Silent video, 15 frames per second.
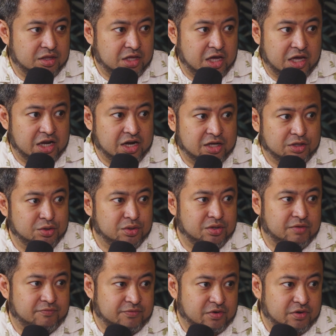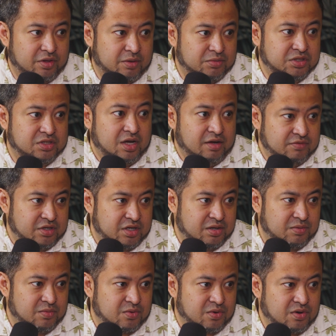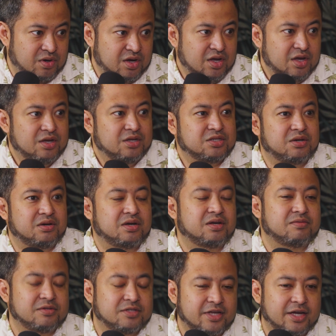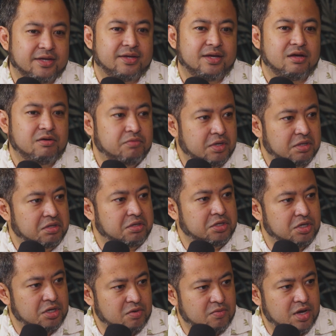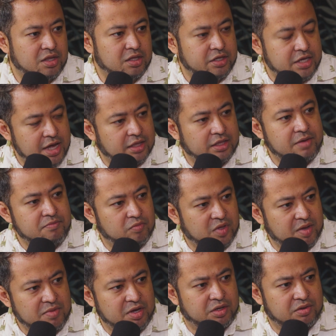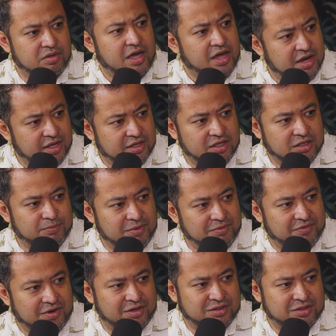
And they cannot do that for themselves anymore. So it was like, oh well, you know what? Yeah, let me do that, and it's been very